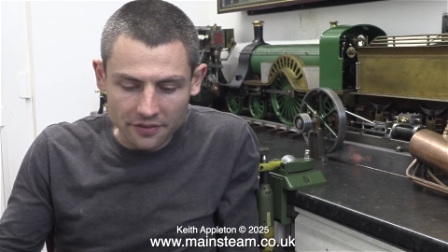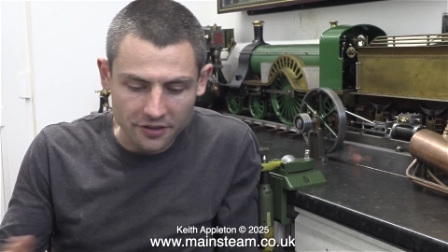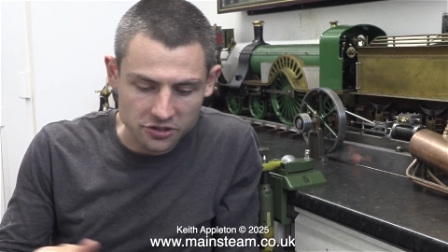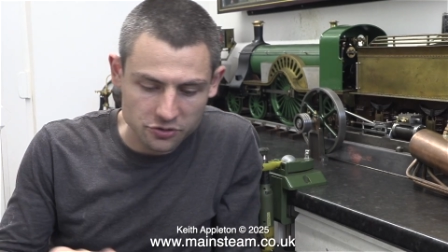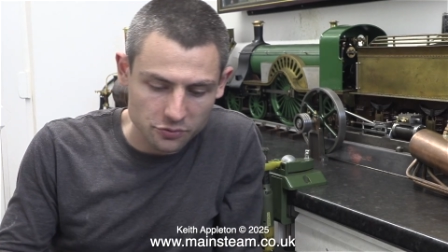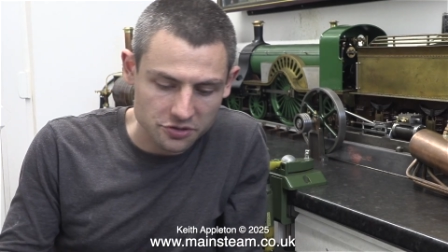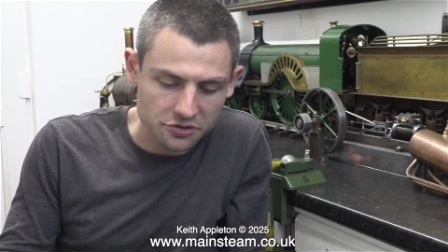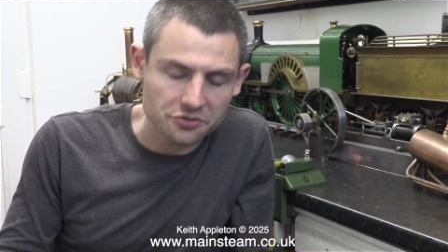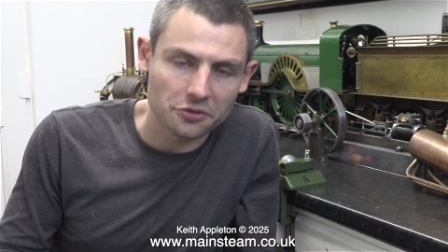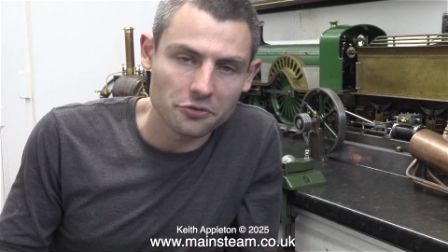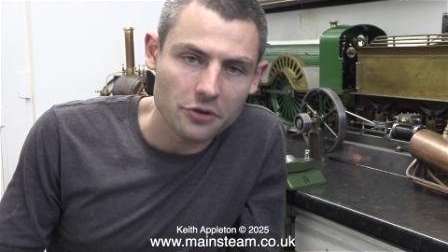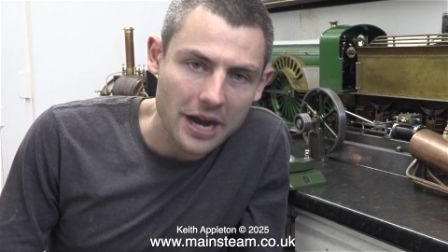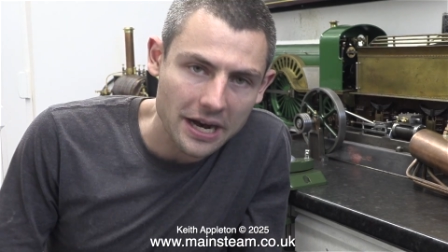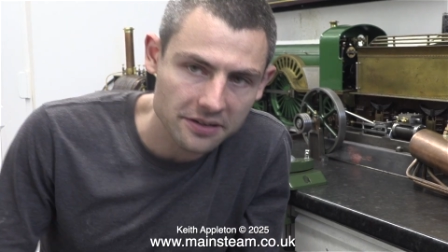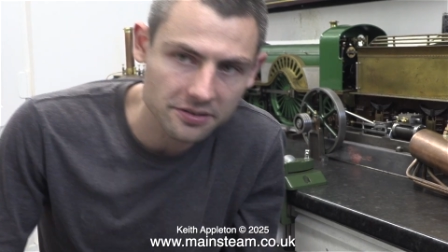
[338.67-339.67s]
This was
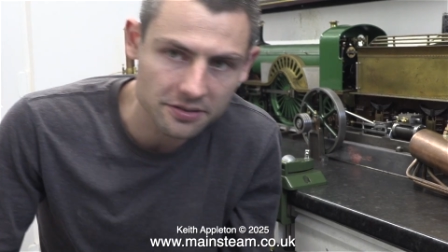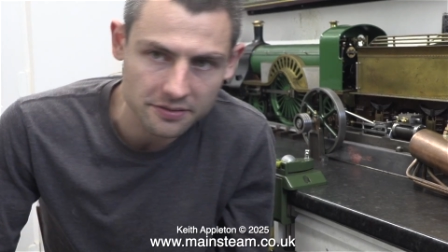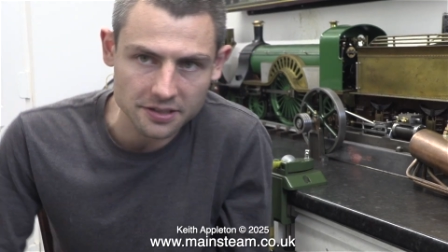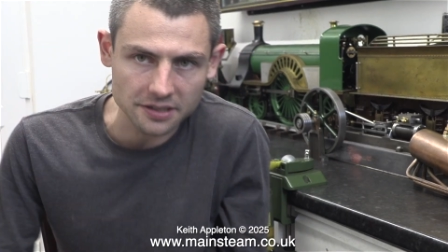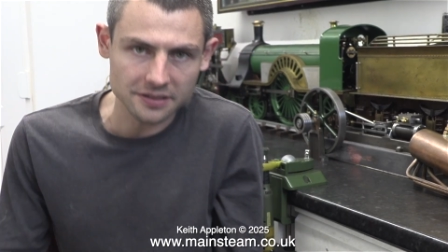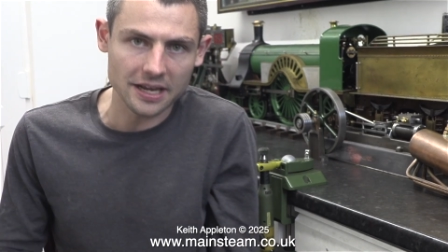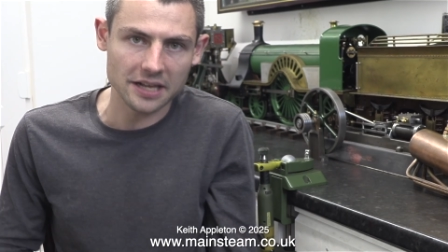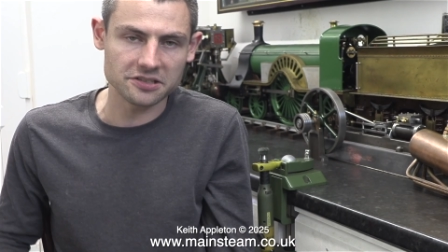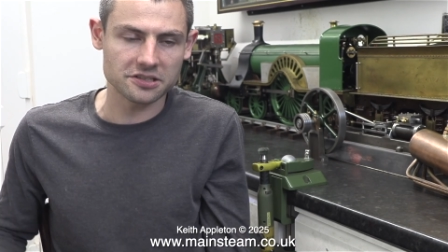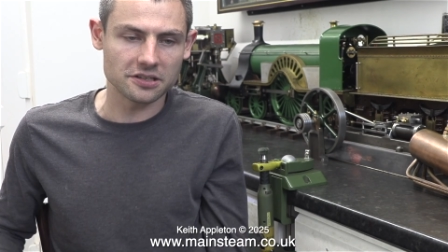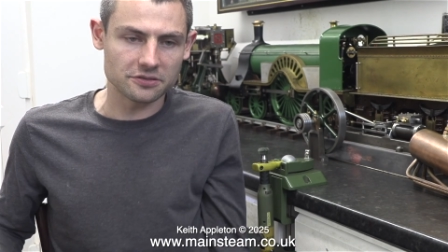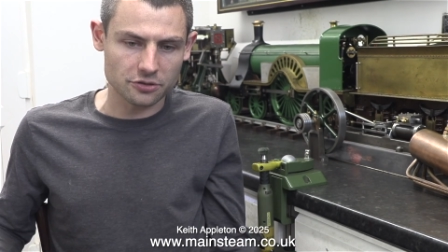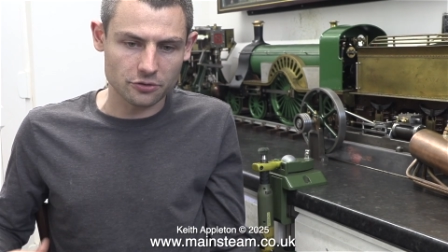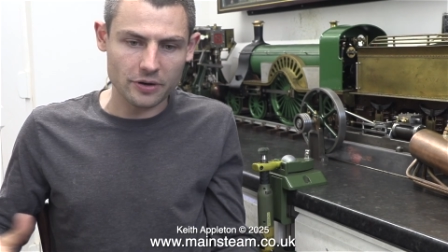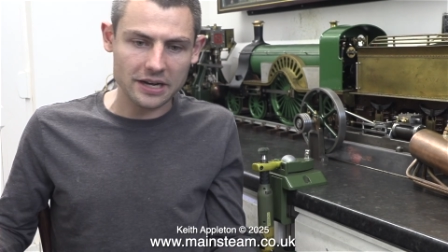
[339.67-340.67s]
direct
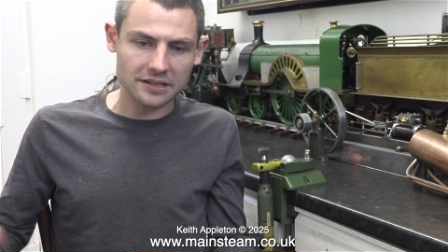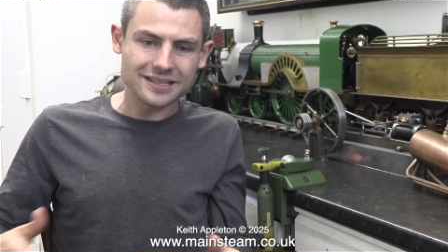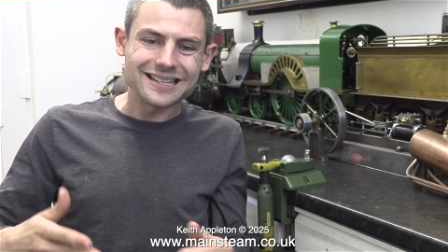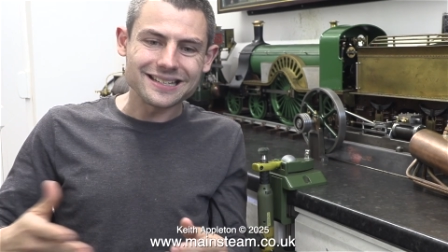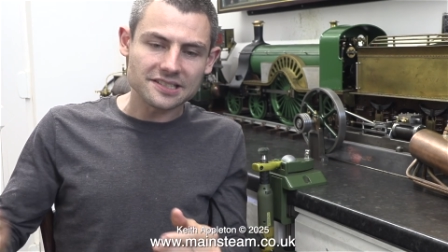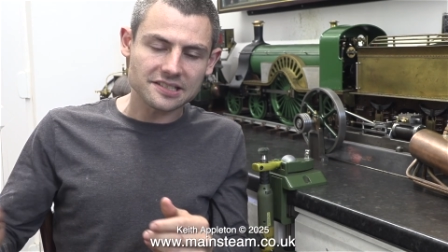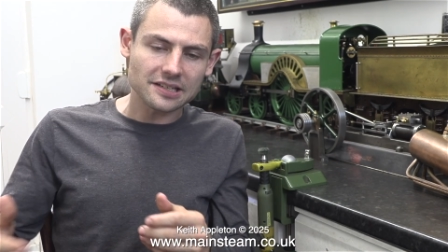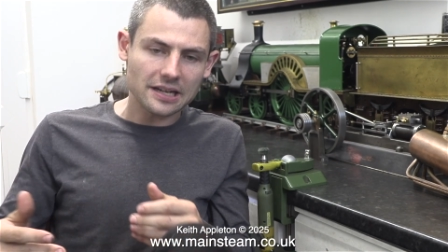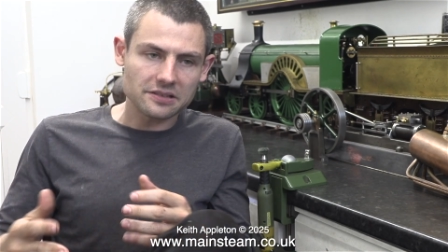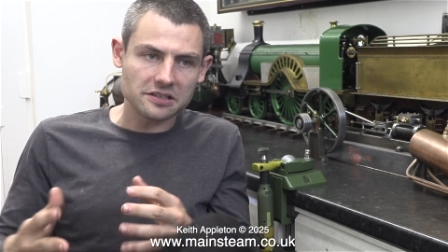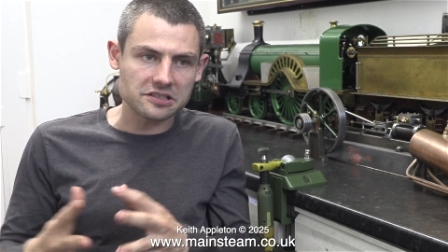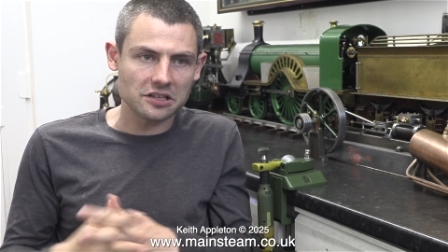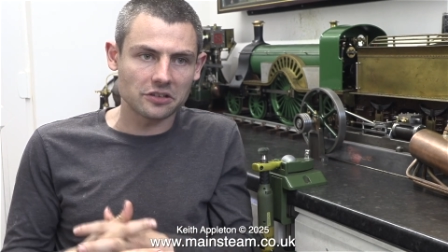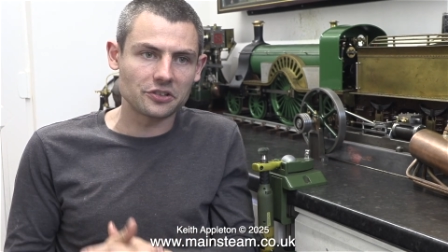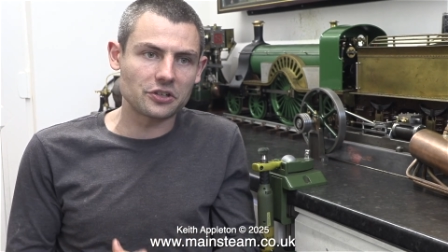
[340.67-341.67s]
inside
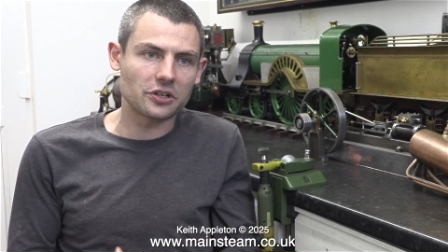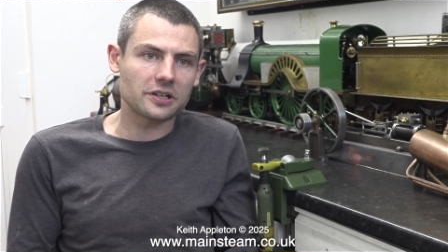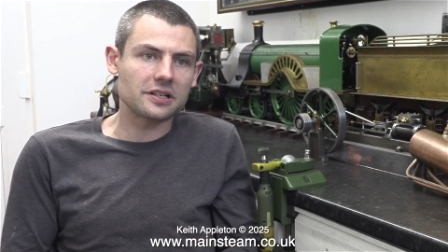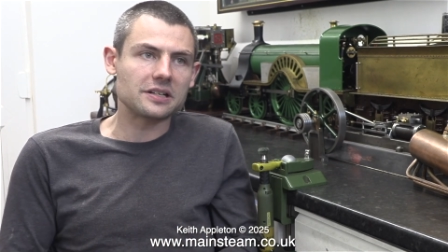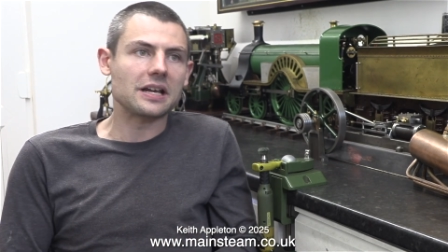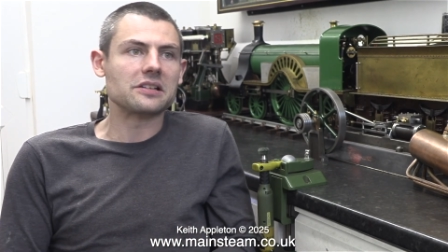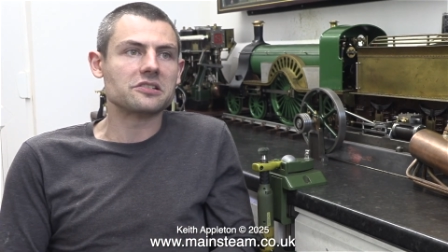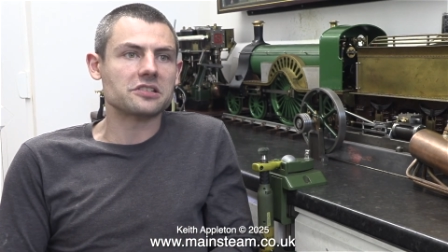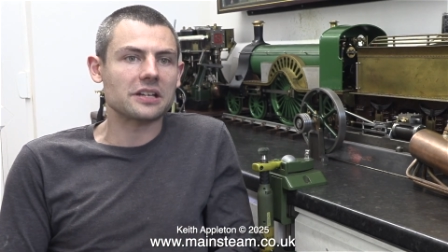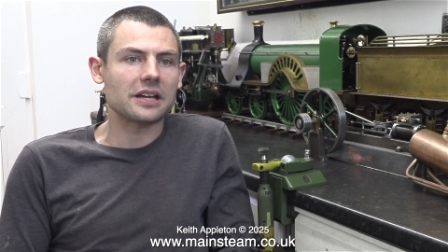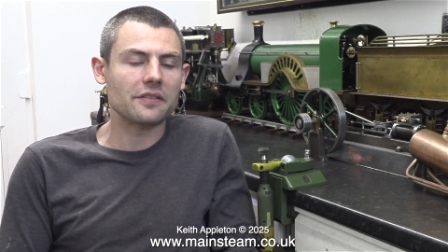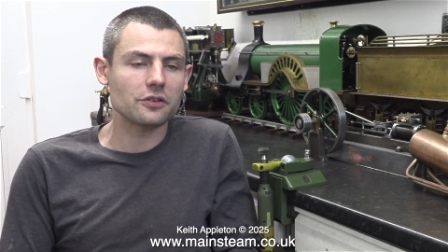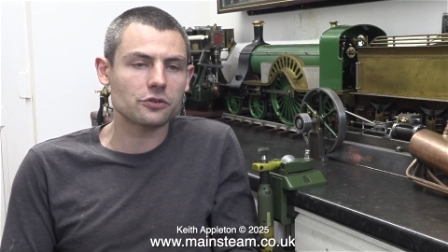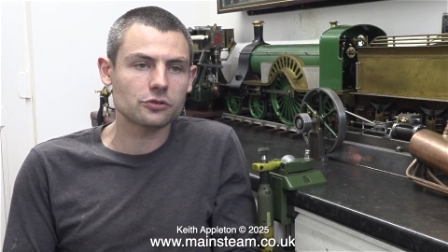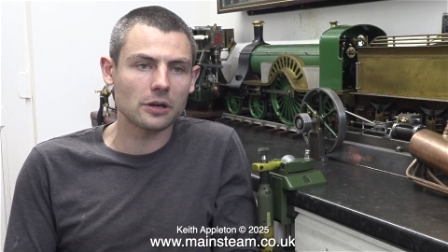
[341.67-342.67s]
the cylinder
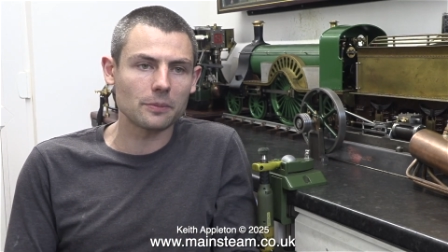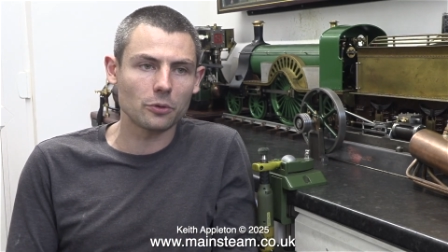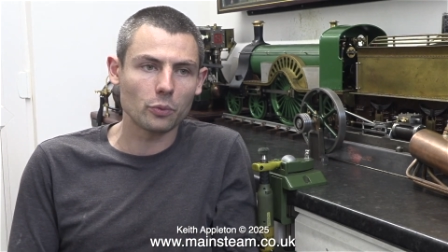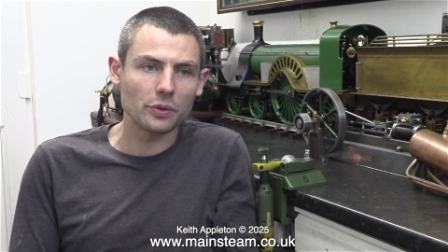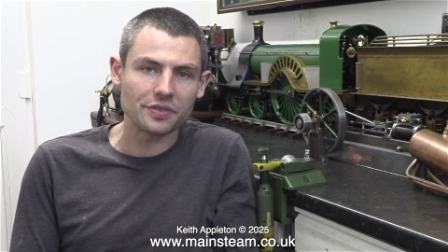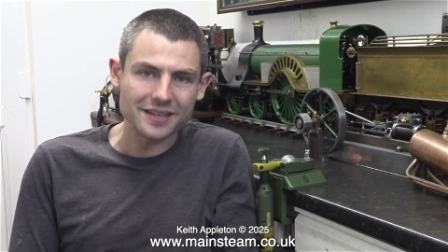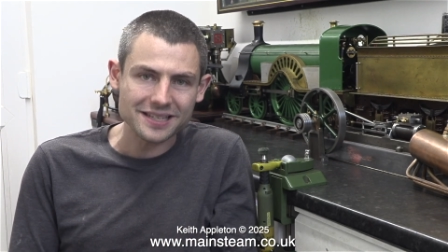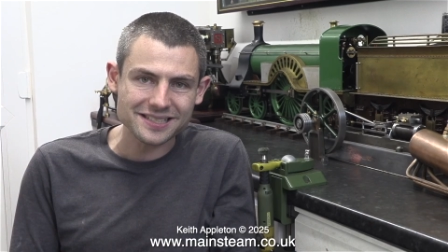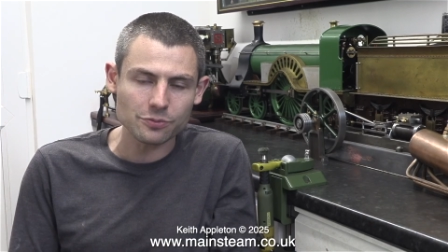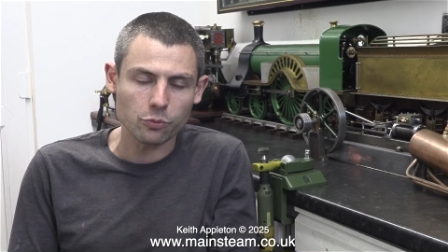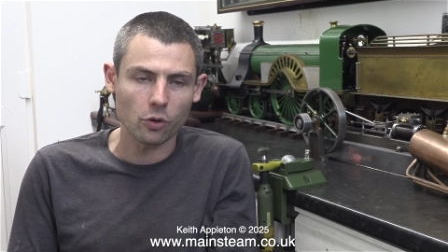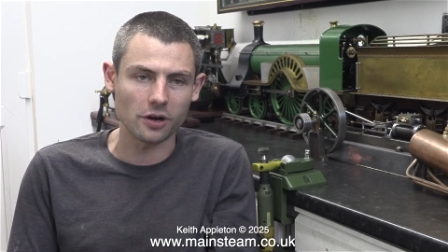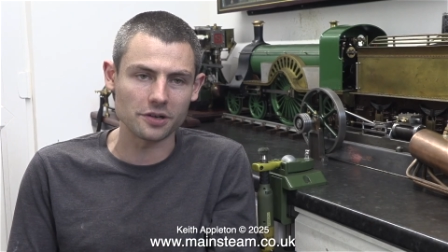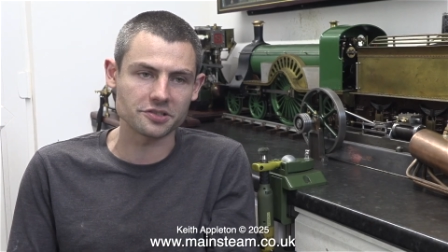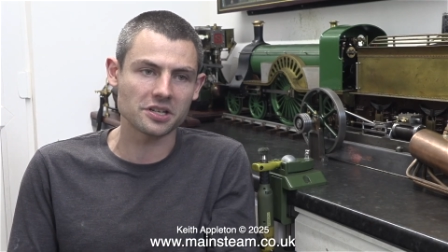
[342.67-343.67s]
condensing, and the trouble with this
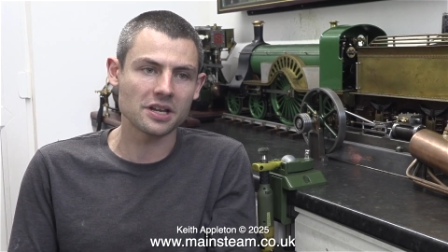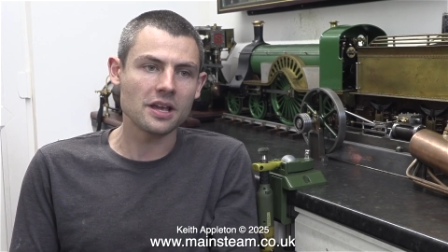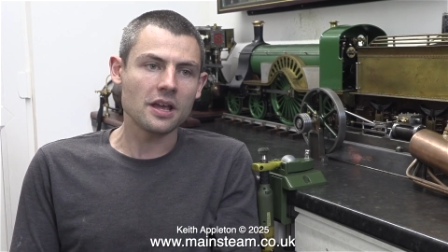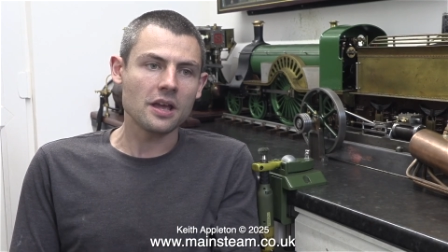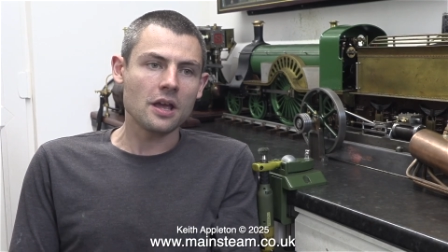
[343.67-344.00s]
was